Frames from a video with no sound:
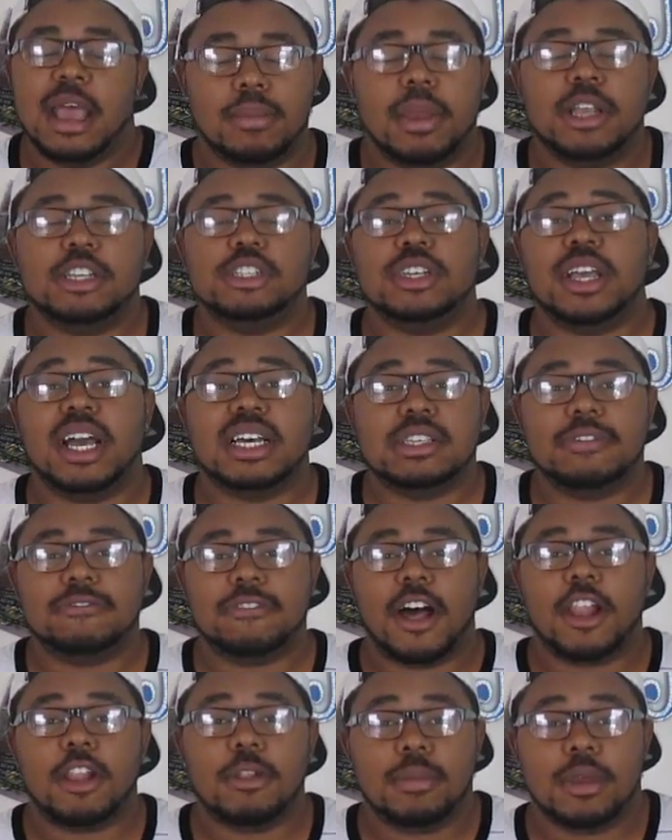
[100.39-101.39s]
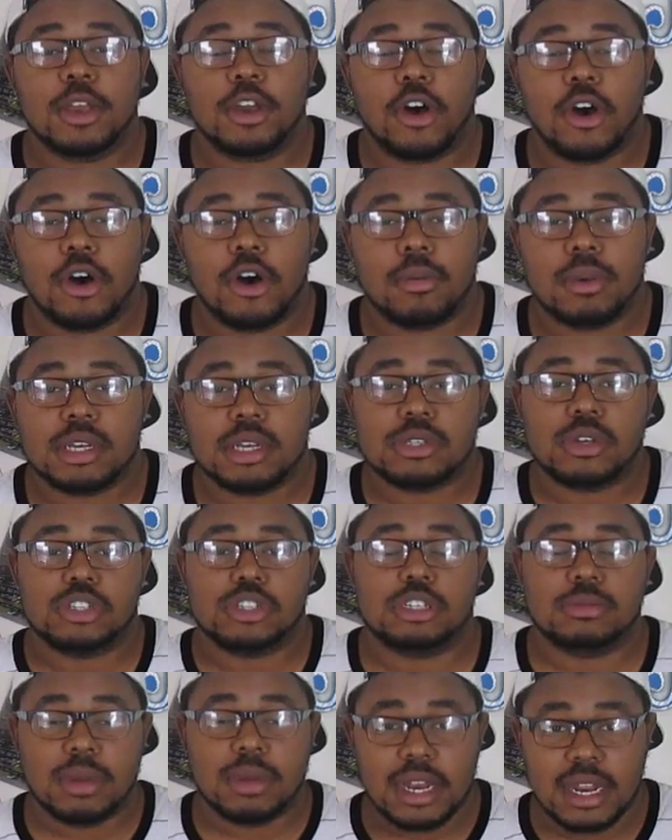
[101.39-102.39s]
Make sure you guys follow me on my
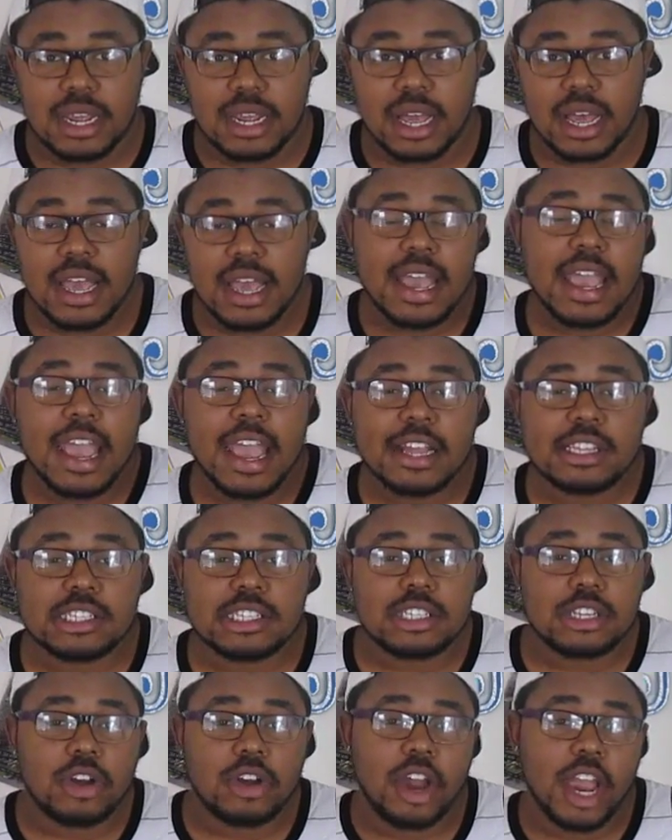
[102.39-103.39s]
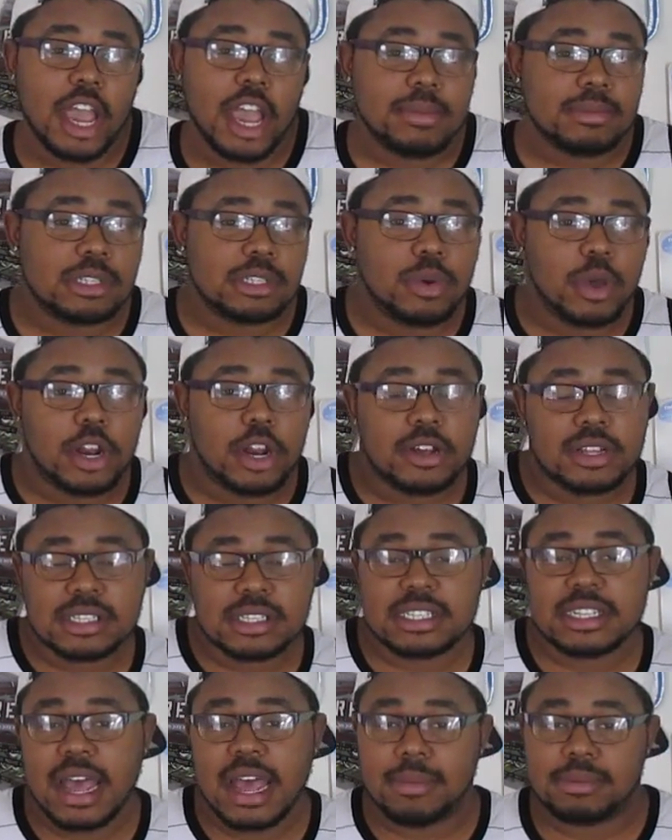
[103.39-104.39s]
social media, Instagram, Twitter, and
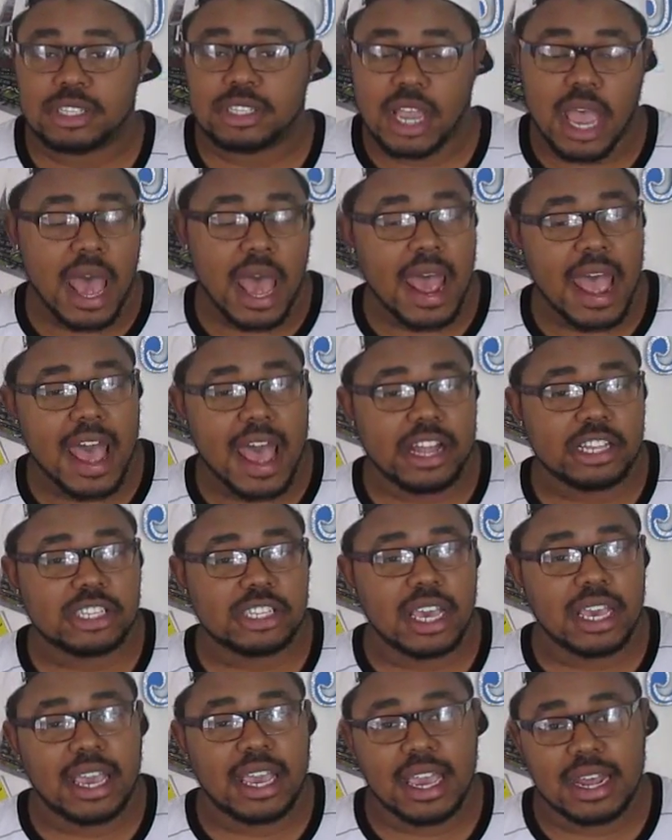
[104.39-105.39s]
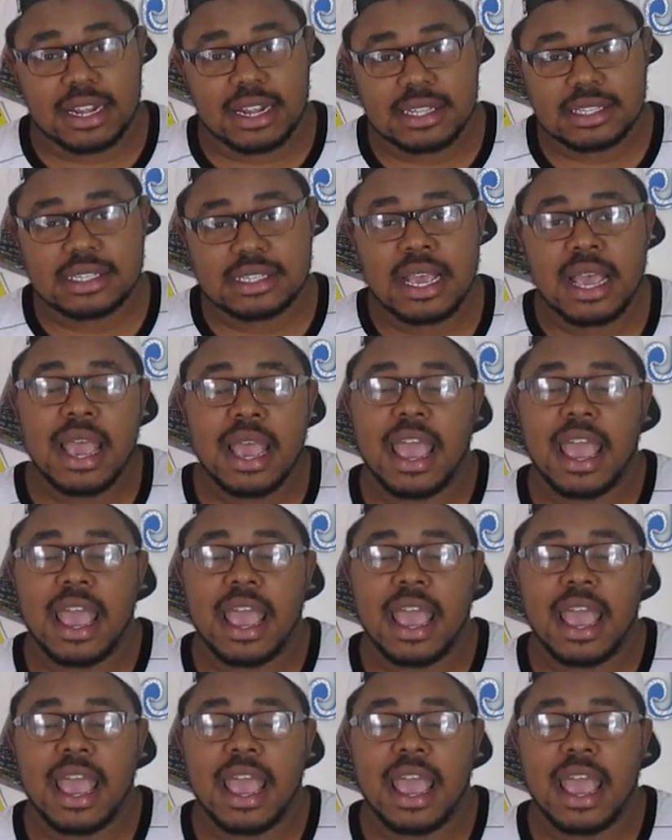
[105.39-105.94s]
Snapchat at JaiKadence.